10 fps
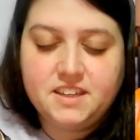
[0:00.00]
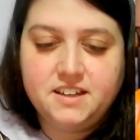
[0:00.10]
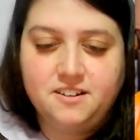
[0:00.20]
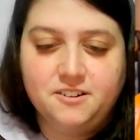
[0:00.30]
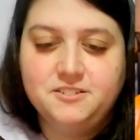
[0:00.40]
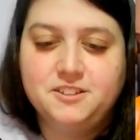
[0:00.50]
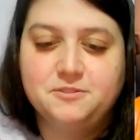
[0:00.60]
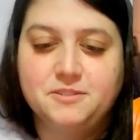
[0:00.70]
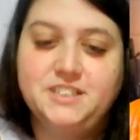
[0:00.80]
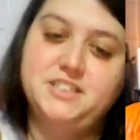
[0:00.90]
Oh, the
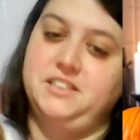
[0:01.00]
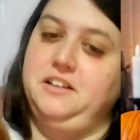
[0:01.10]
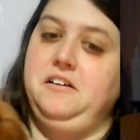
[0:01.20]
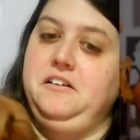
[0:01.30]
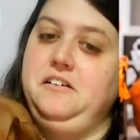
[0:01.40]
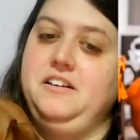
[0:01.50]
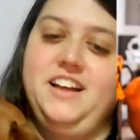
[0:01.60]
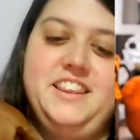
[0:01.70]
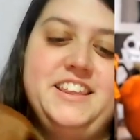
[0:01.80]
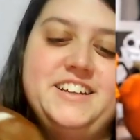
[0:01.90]
witch.
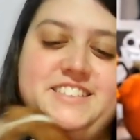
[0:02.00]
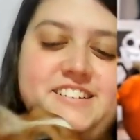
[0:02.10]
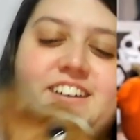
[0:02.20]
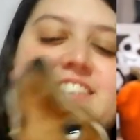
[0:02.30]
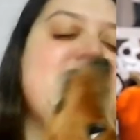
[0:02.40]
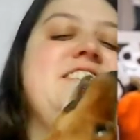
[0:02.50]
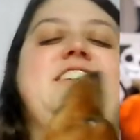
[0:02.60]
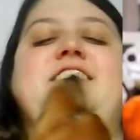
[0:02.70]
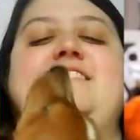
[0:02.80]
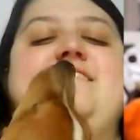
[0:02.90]
the
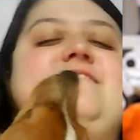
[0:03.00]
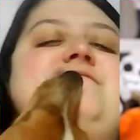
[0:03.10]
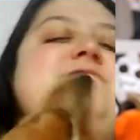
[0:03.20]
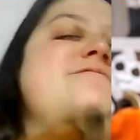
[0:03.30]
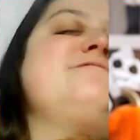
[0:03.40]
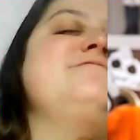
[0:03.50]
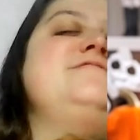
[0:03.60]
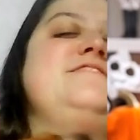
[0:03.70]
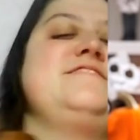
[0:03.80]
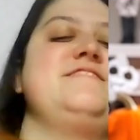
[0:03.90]
cat's eyes. Oh,
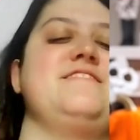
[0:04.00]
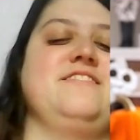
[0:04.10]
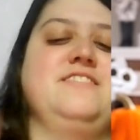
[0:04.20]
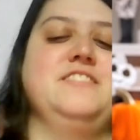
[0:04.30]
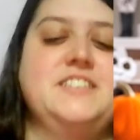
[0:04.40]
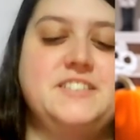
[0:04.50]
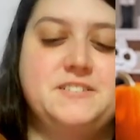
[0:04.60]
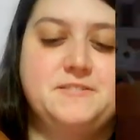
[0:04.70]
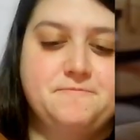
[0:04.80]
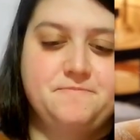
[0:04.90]
thank you.
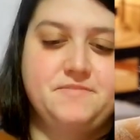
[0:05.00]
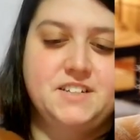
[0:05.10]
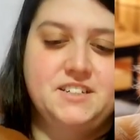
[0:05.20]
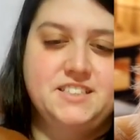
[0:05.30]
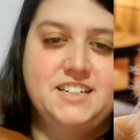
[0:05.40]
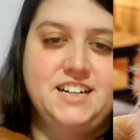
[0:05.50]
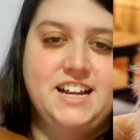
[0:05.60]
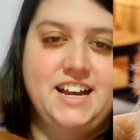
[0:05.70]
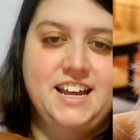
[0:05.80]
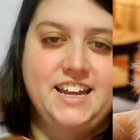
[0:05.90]
Oh, the
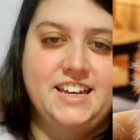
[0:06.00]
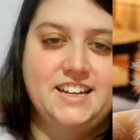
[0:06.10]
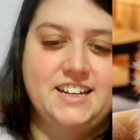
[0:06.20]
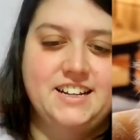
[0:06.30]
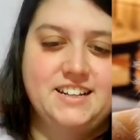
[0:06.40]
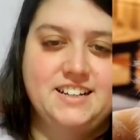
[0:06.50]
lion.